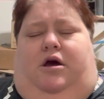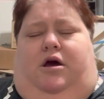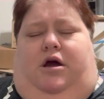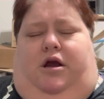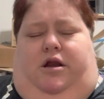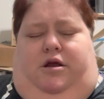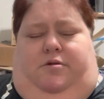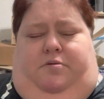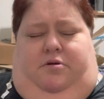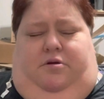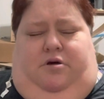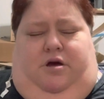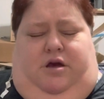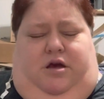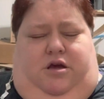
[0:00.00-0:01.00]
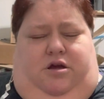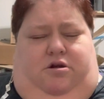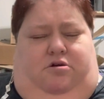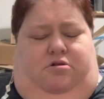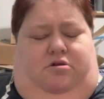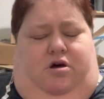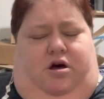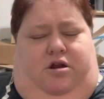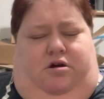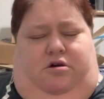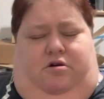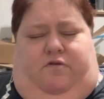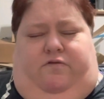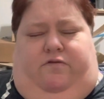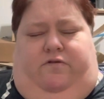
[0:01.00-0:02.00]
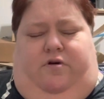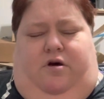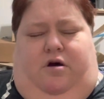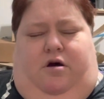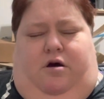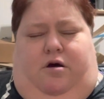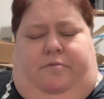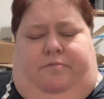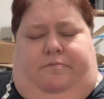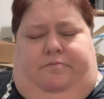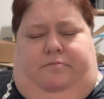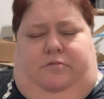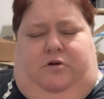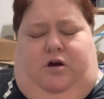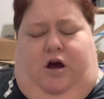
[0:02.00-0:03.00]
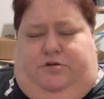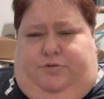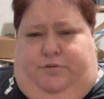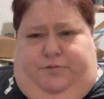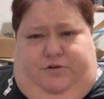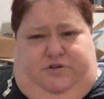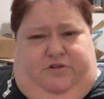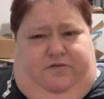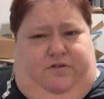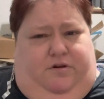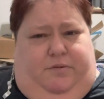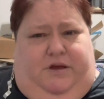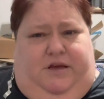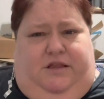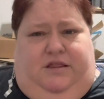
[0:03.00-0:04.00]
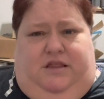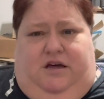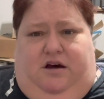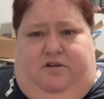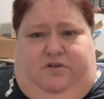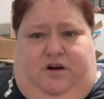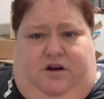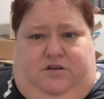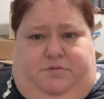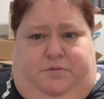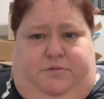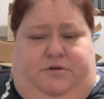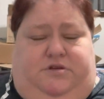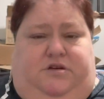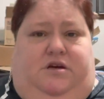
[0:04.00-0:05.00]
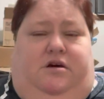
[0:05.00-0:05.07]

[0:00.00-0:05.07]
I did play, you know, a lot of gospel music for him. He loved gospel music.